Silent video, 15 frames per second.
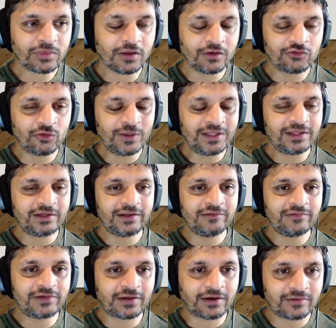So what the
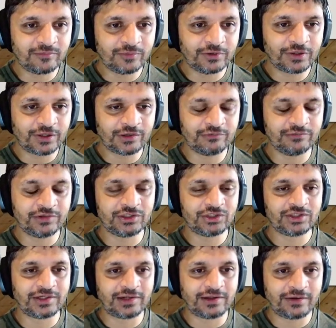DENAVIT-HARTENBERG
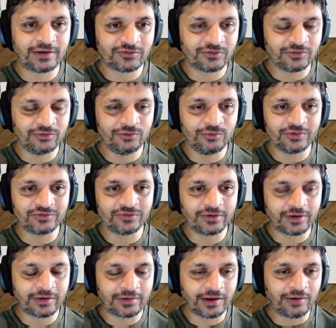convention allowed us to do is
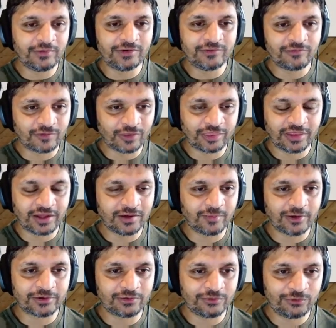now we don't have to think
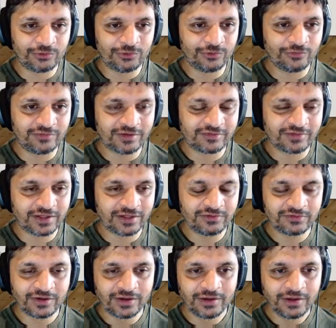about the order of these
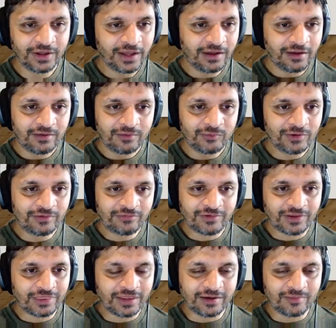things. We don't have
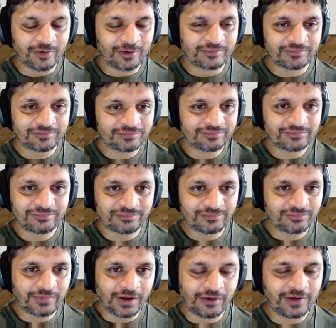to think about
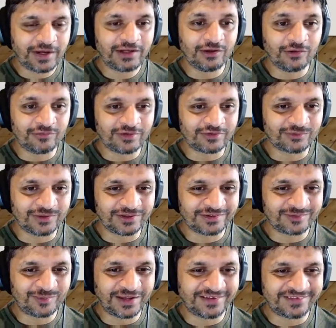how any of this
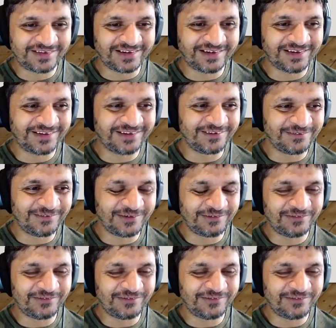works. Basically, you know,